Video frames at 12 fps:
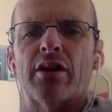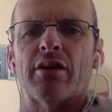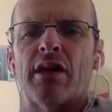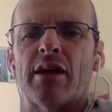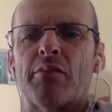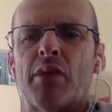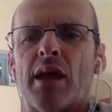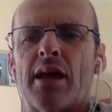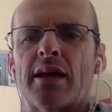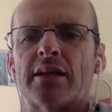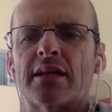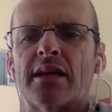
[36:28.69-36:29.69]
Great
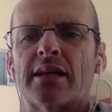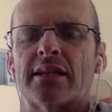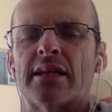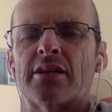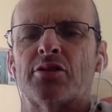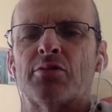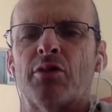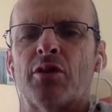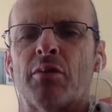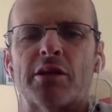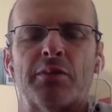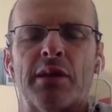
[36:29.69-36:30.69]
players, and I tend to work
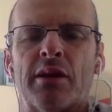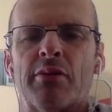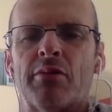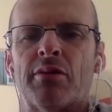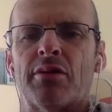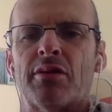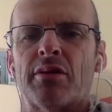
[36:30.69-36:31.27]
much better with